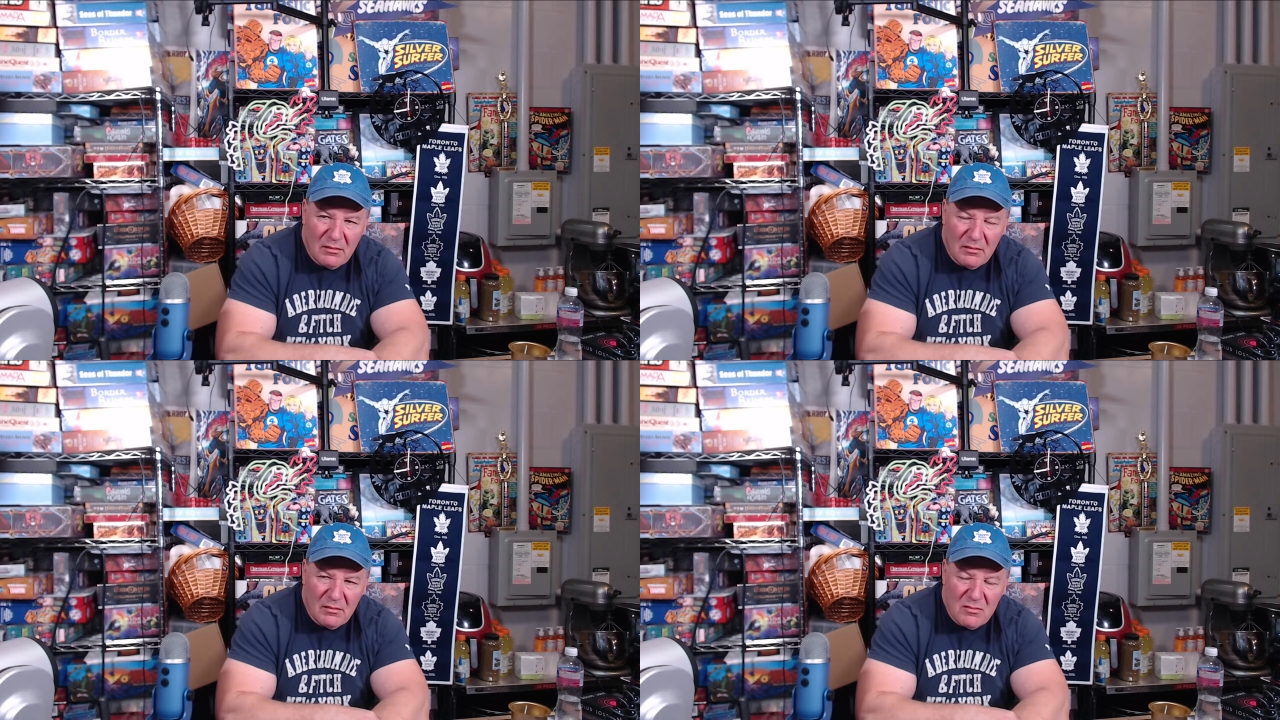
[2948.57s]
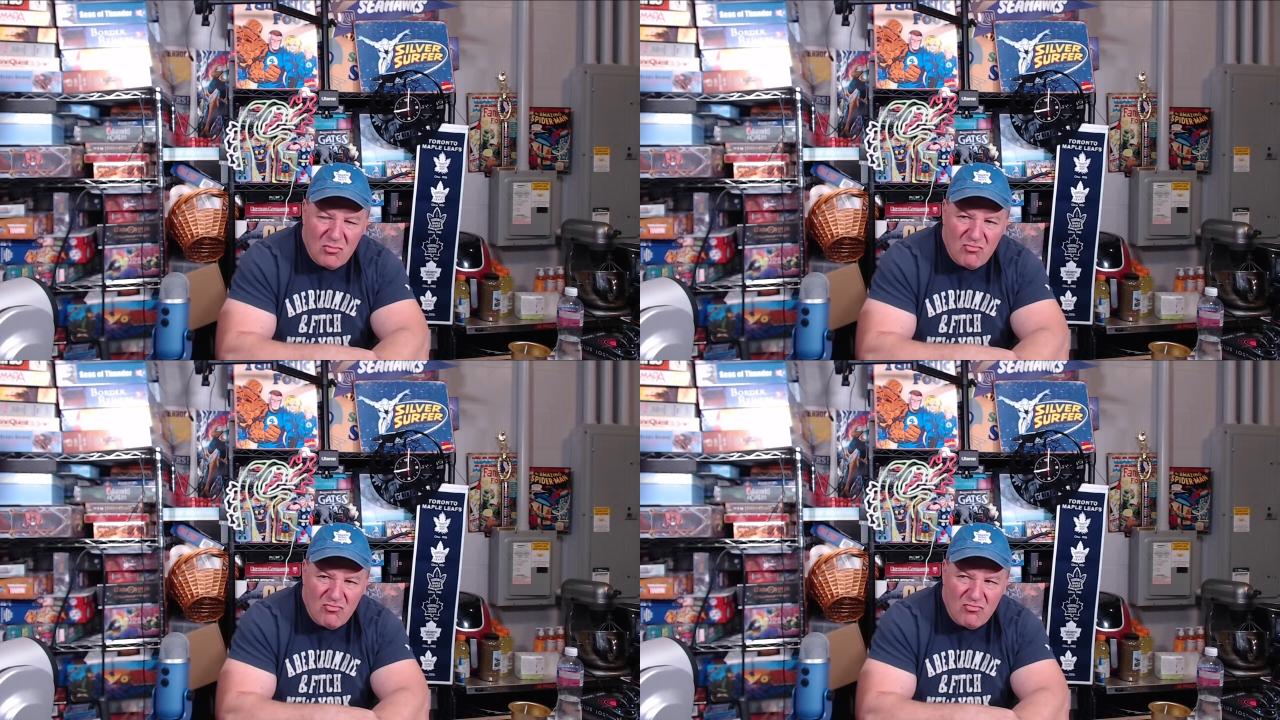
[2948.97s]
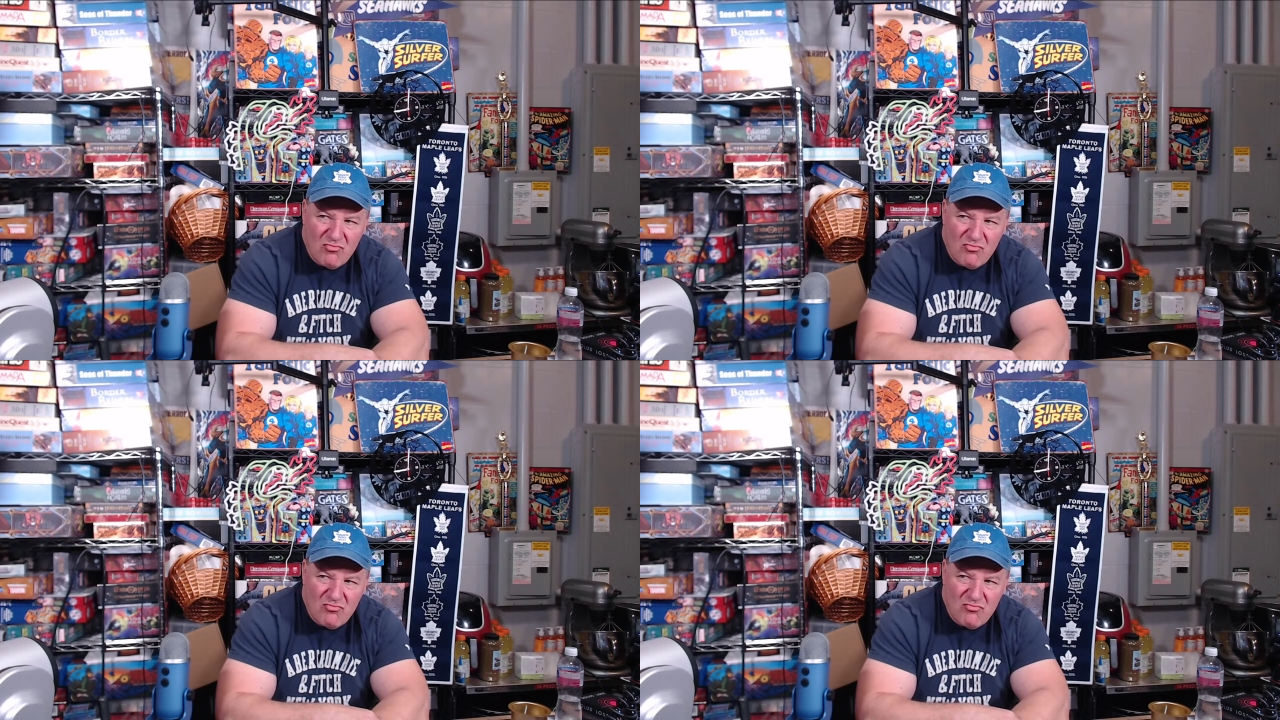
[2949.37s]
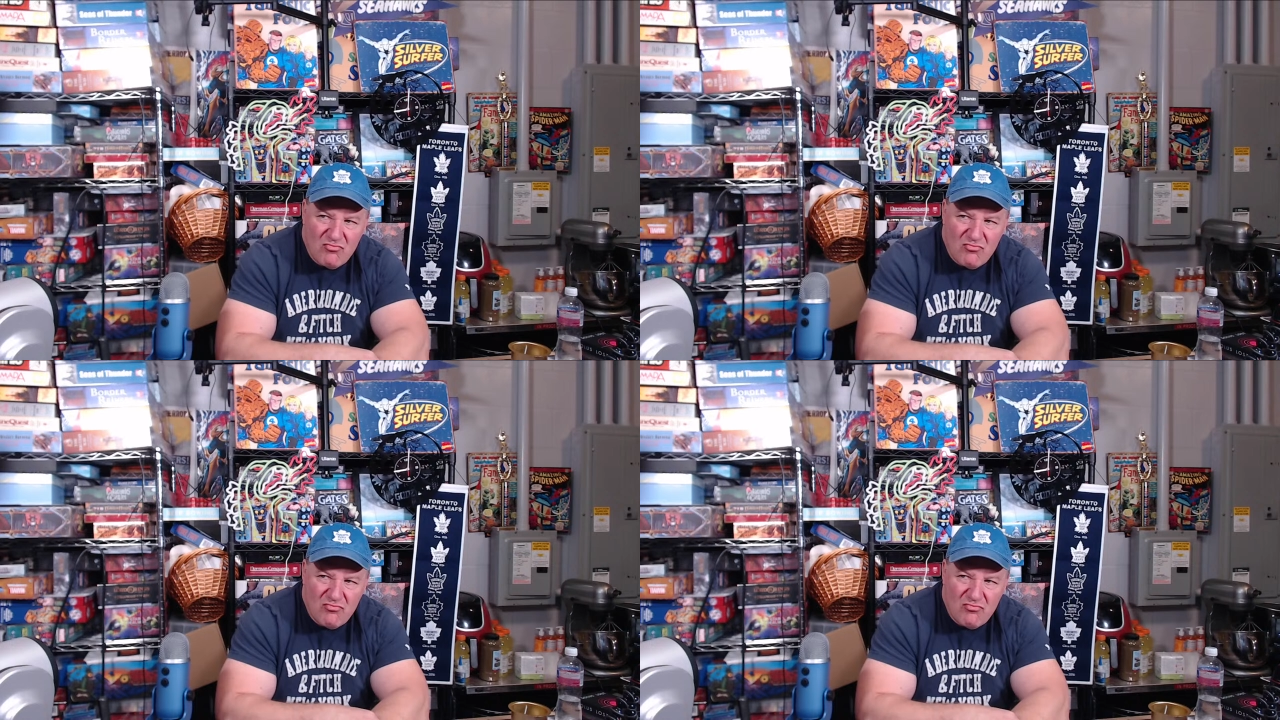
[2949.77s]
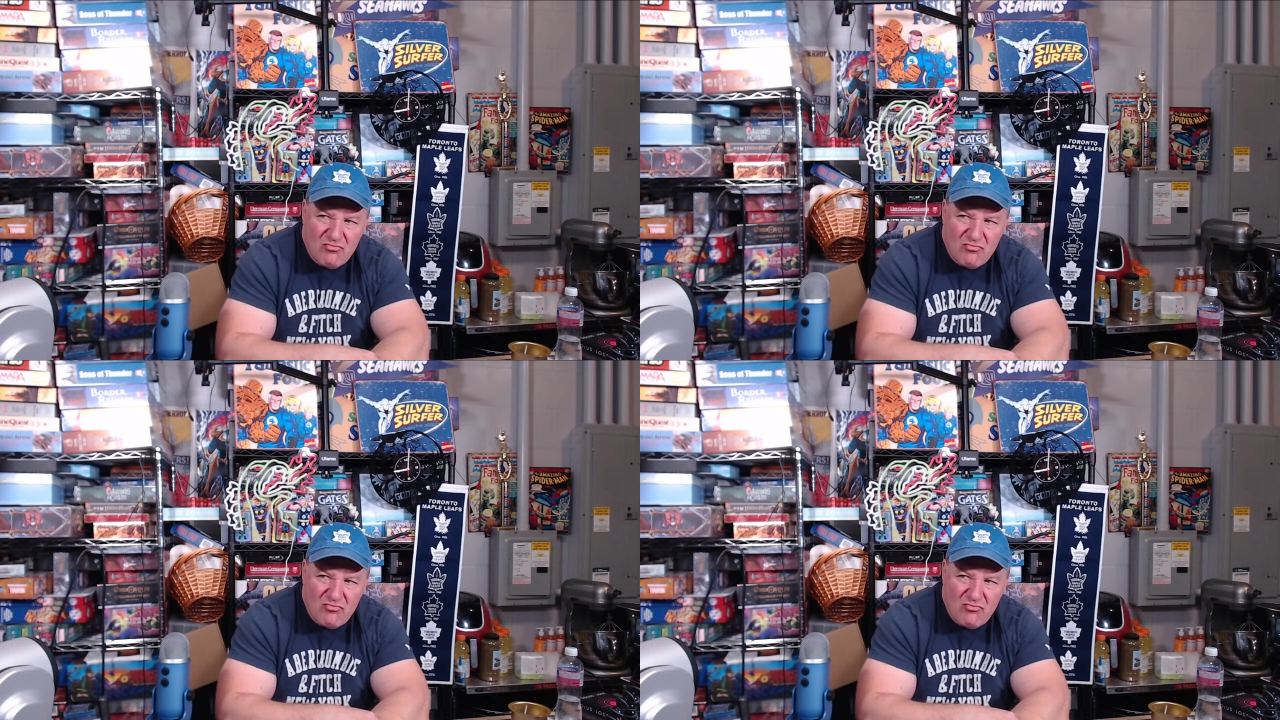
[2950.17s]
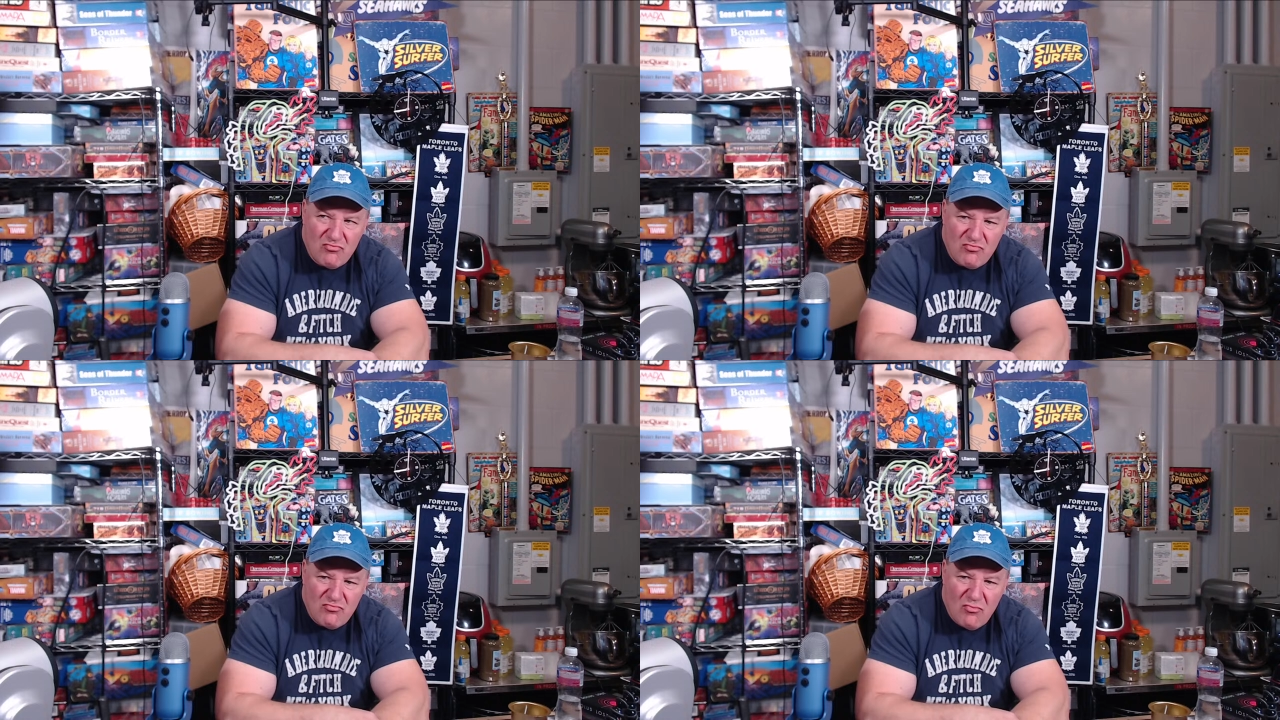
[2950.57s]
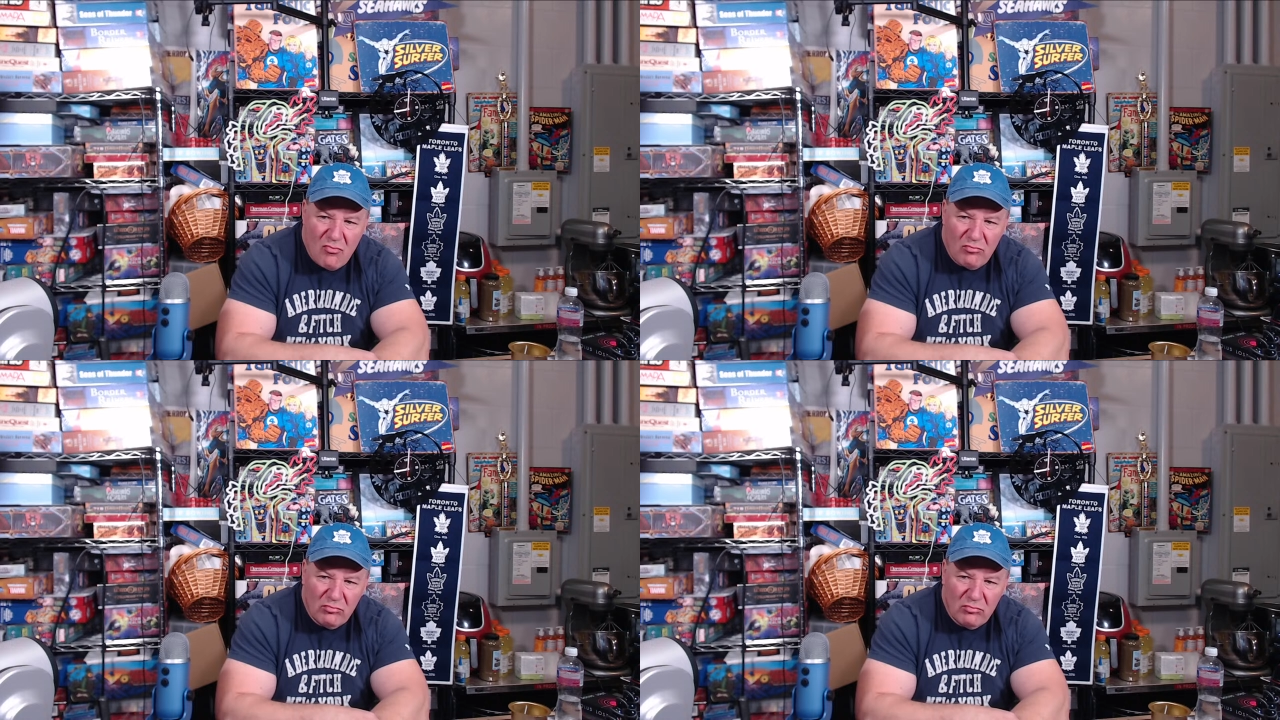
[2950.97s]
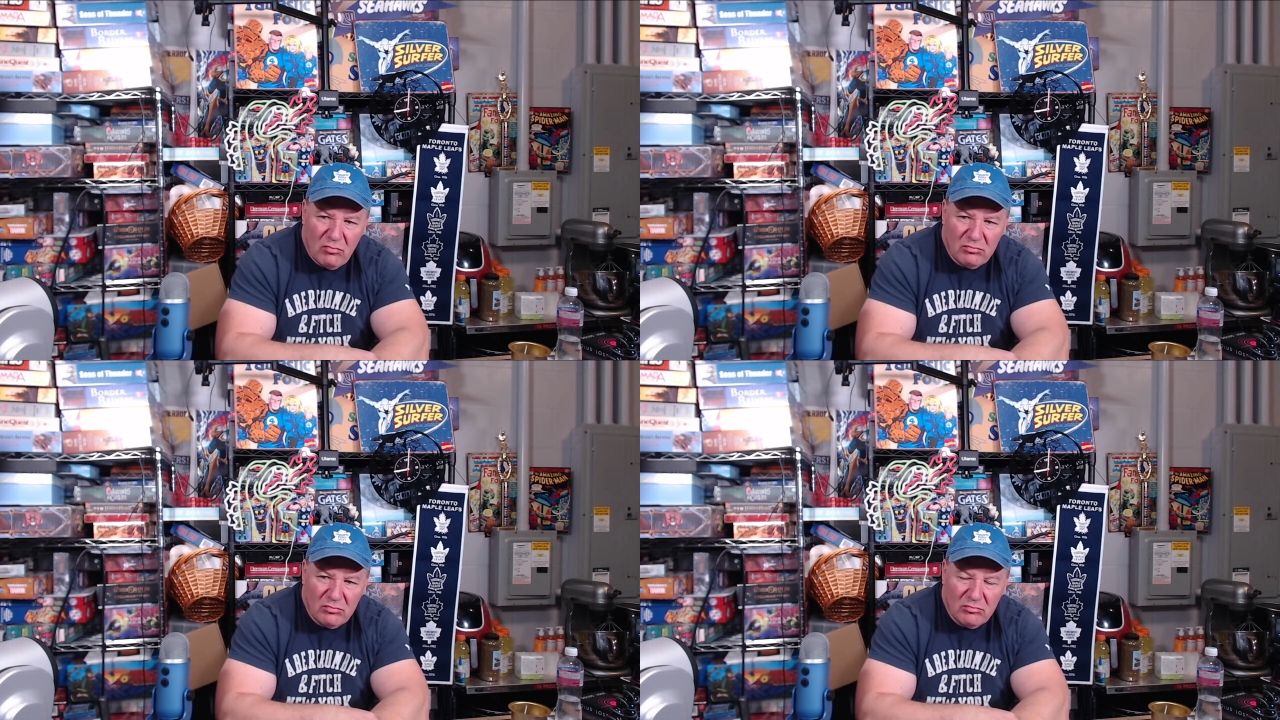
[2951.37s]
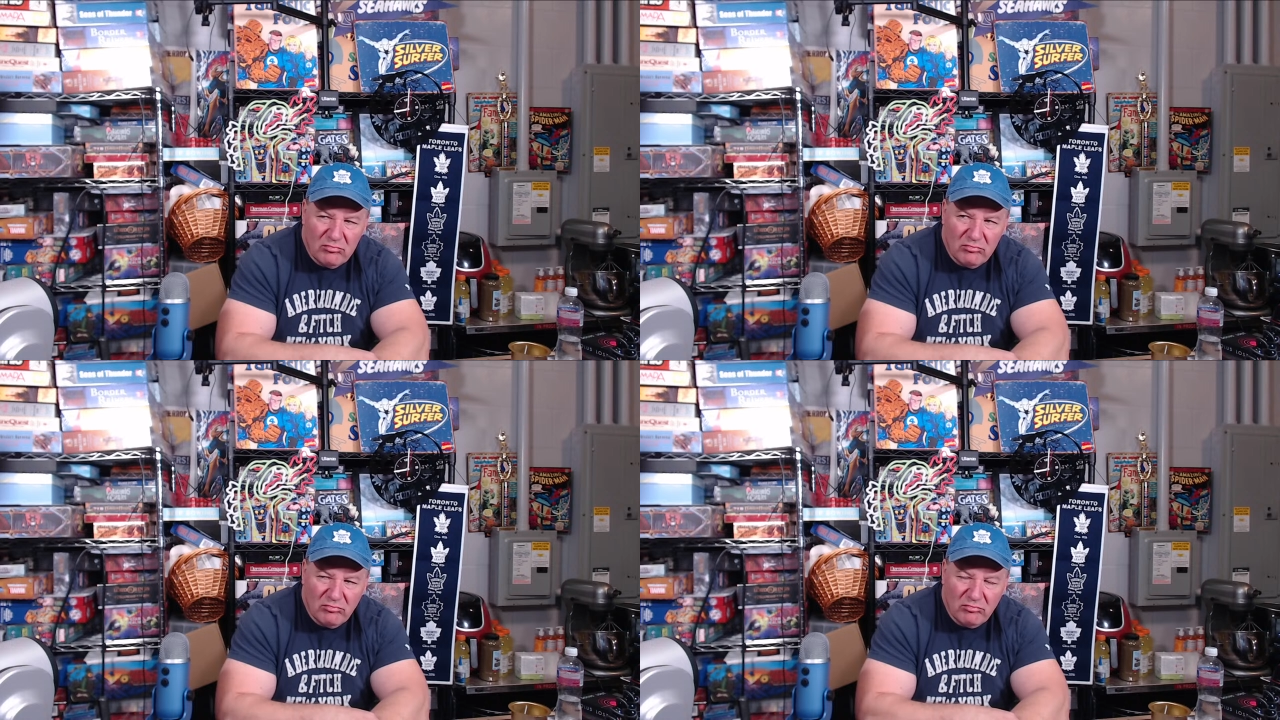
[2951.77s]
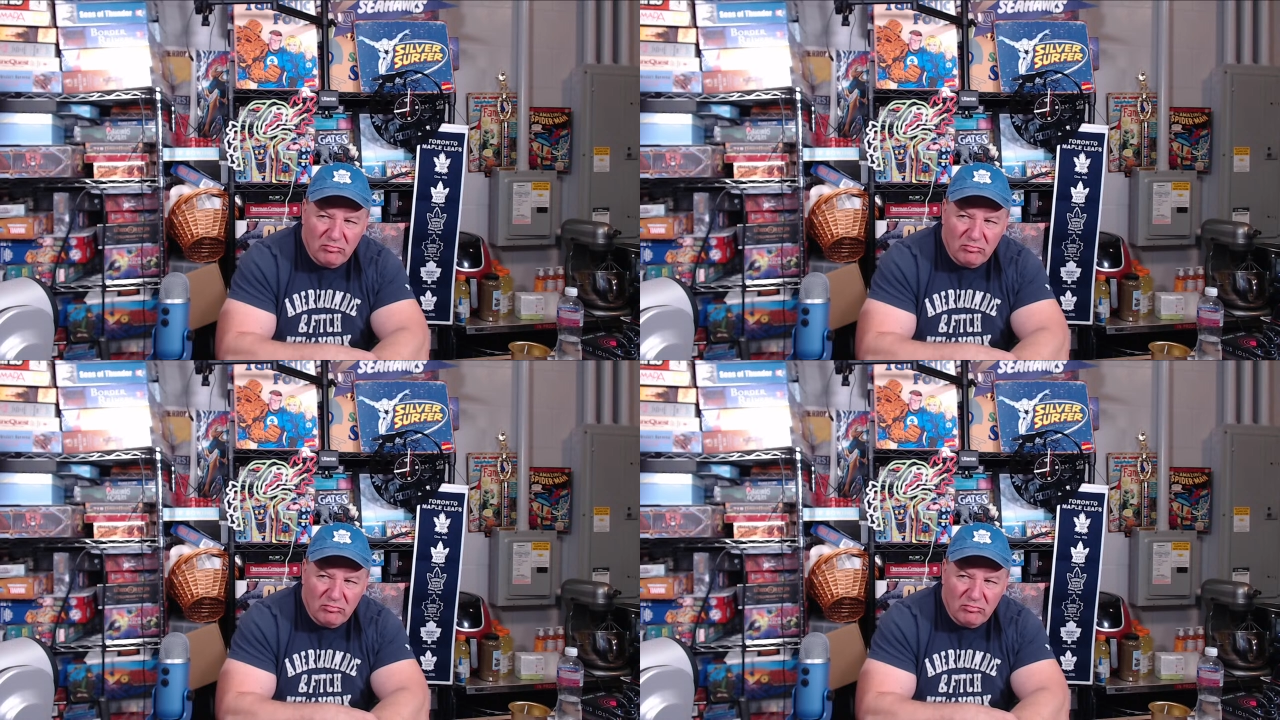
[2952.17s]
Nothing is said.